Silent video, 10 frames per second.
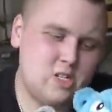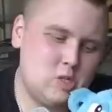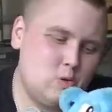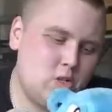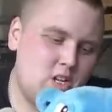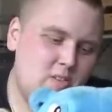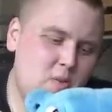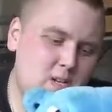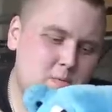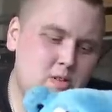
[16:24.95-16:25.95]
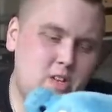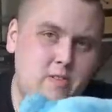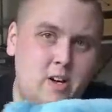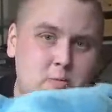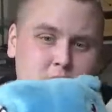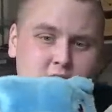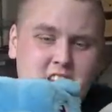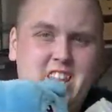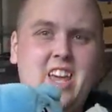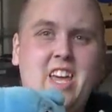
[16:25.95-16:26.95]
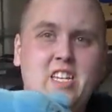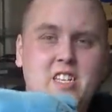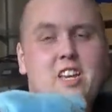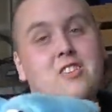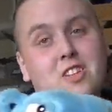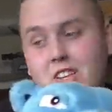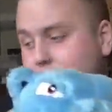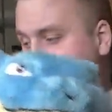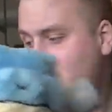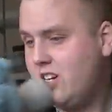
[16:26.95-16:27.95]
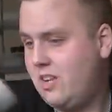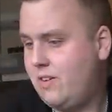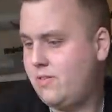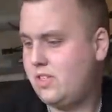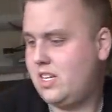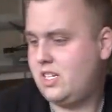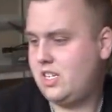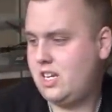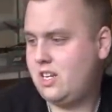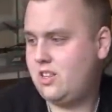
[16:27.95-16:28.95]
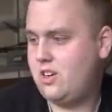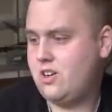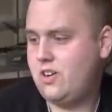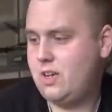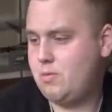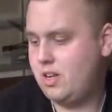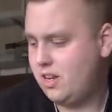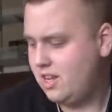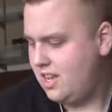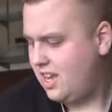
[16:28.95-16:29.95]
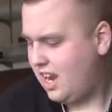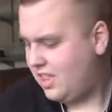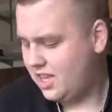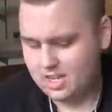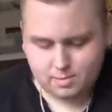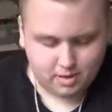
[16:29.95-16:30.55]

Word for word: of Squirtle. I haven't watched Pokemon or played in ages. I used to love the card game when I was in like second and third grade, but I think it's